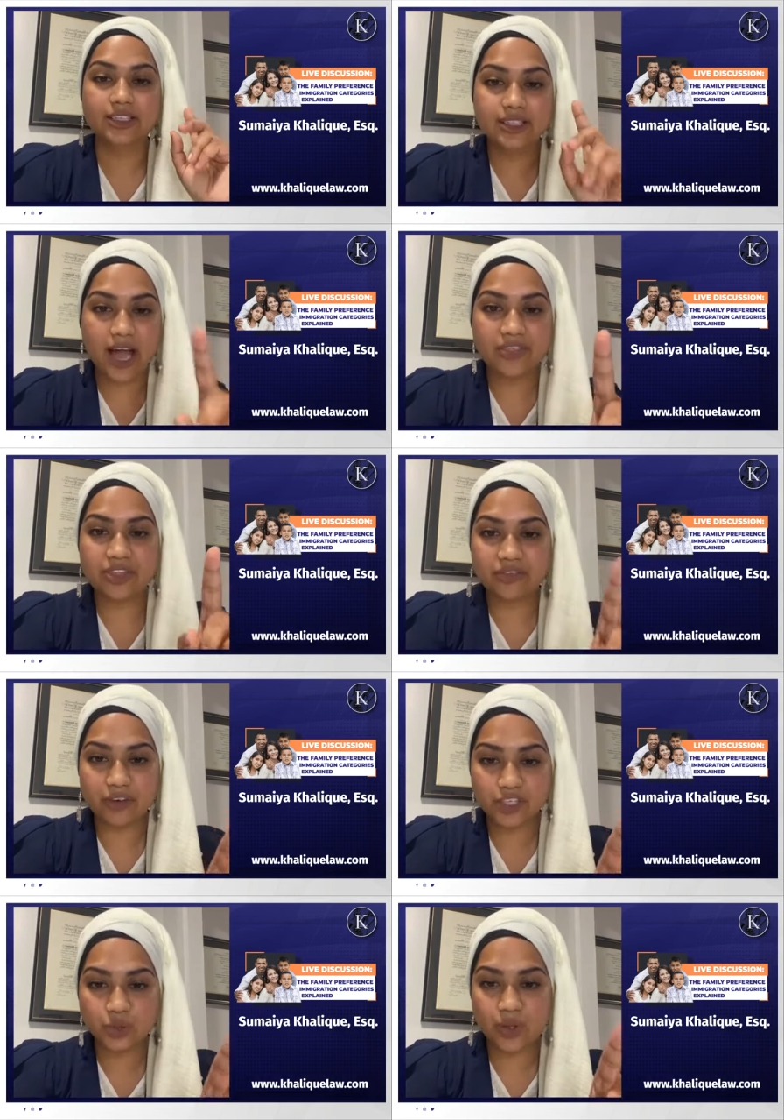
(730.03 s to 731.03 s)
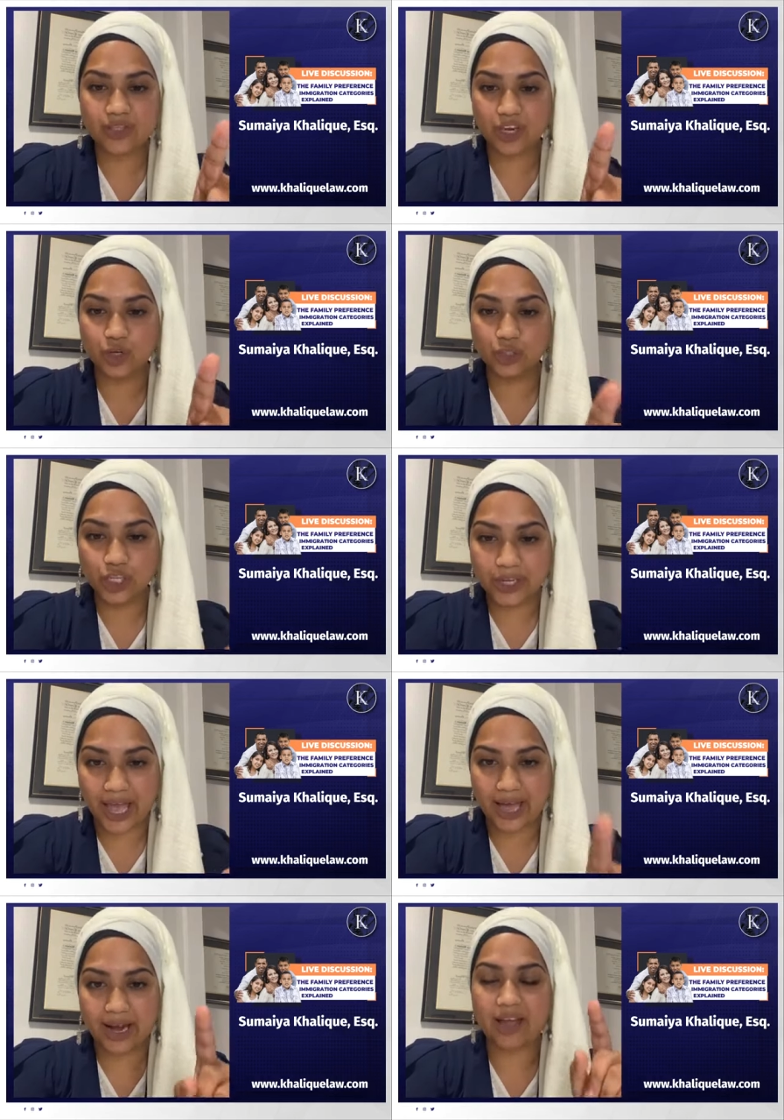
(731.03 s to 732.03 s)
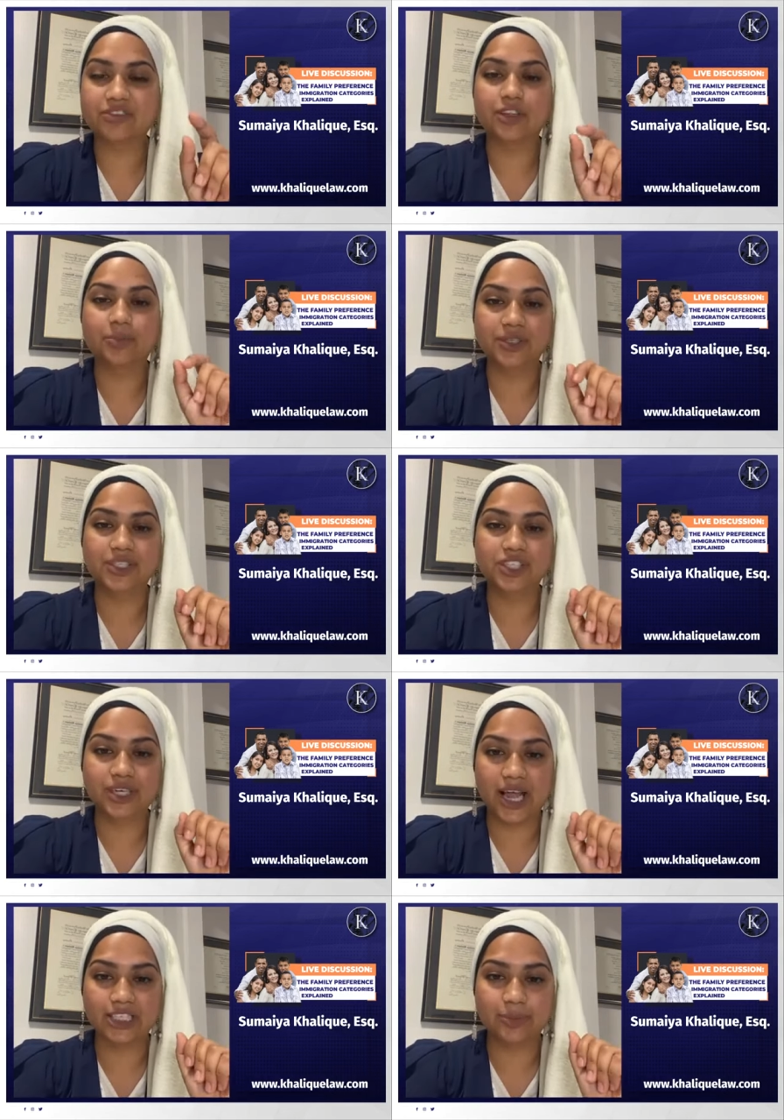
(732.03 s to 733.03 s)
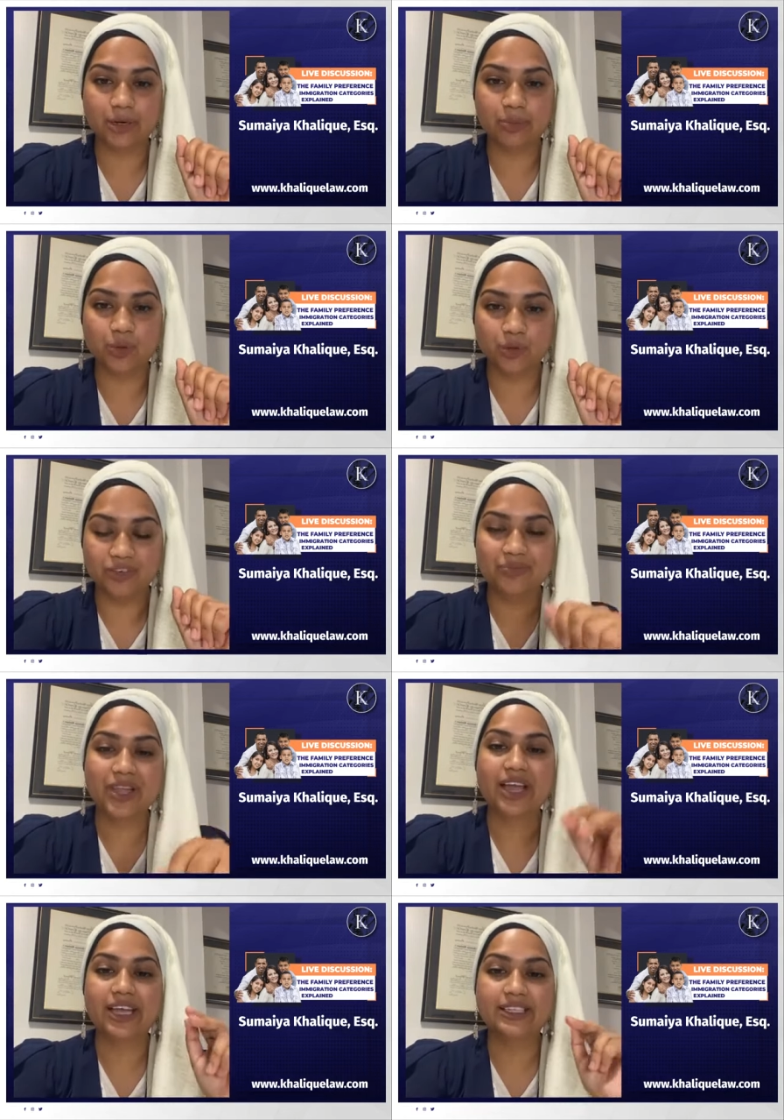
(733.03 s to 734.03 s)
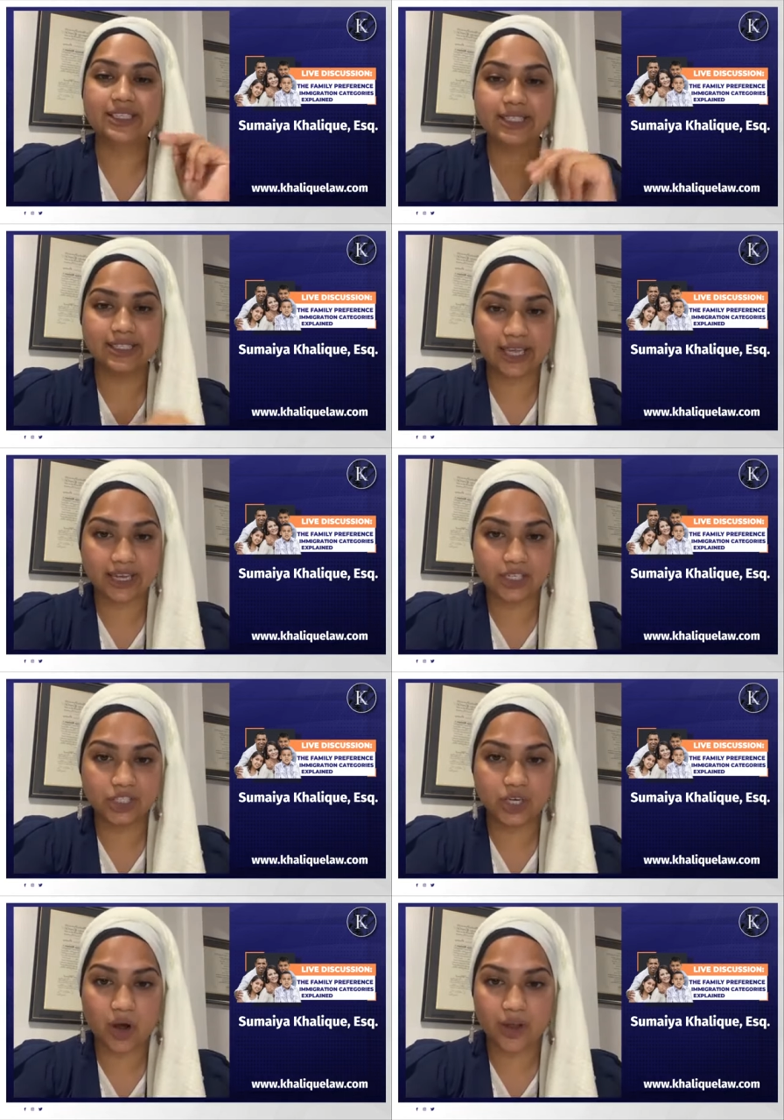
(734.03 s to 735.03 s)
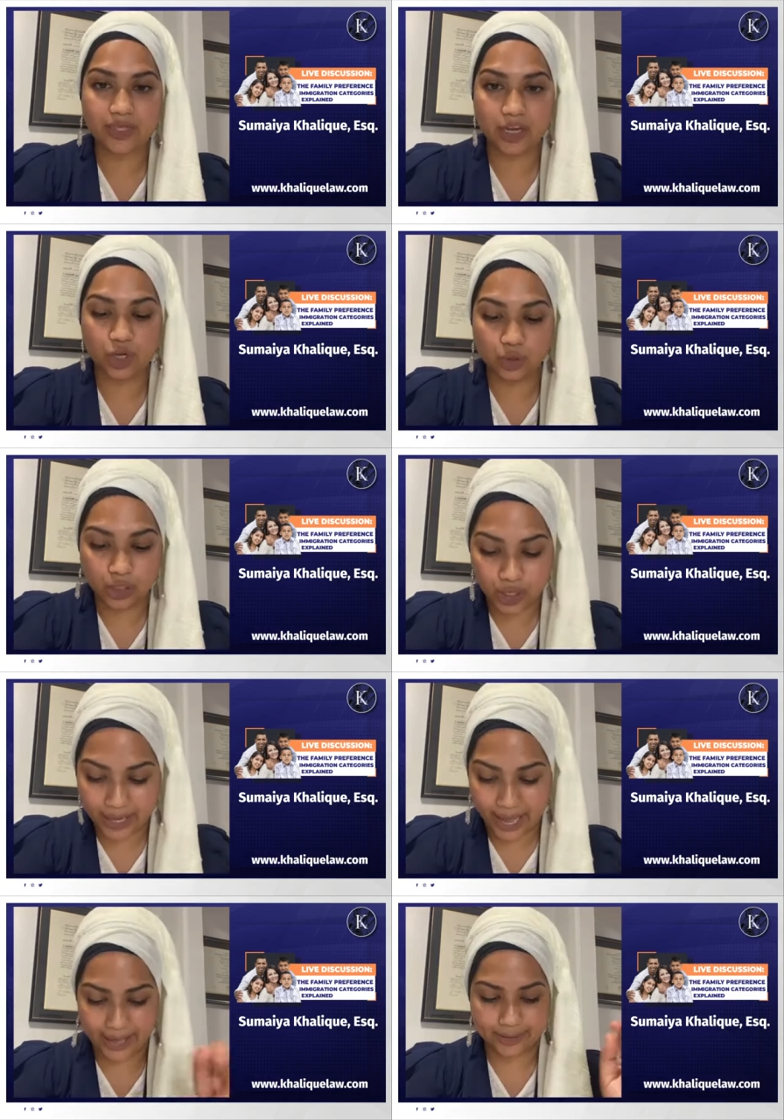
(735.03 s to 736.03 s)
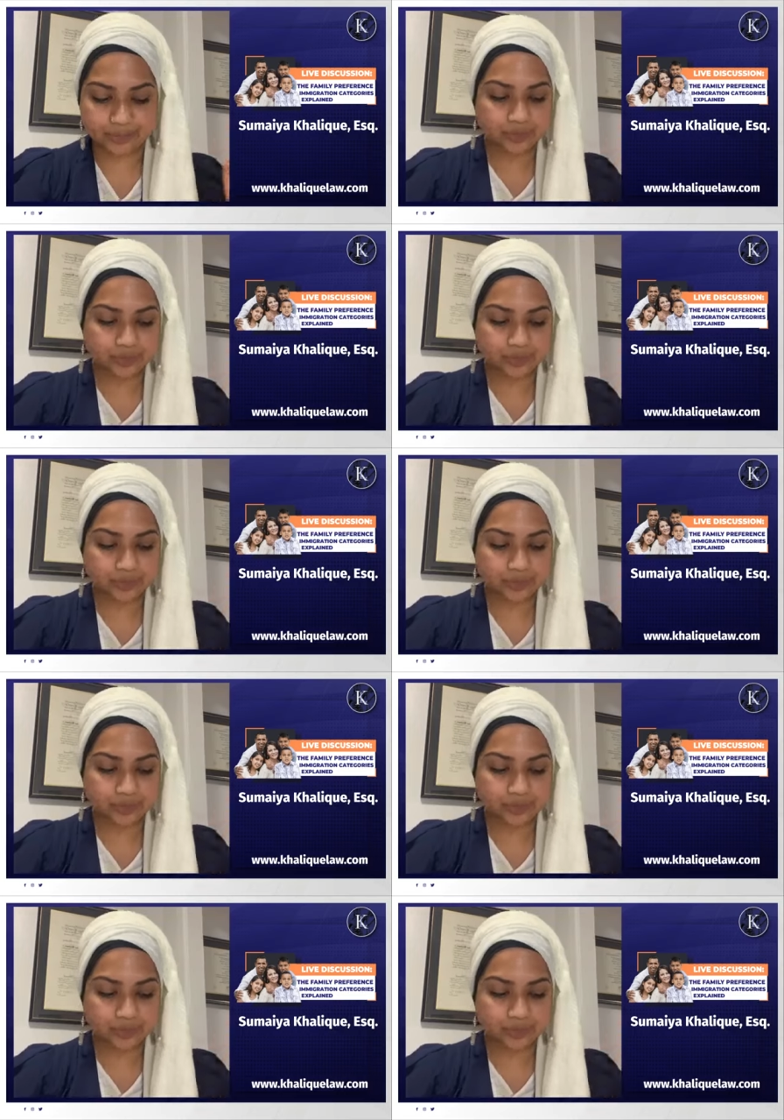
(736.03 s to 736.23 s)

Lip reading: It's not the first one that you look at after the petition has been approved. It's the second chart that you'll look at.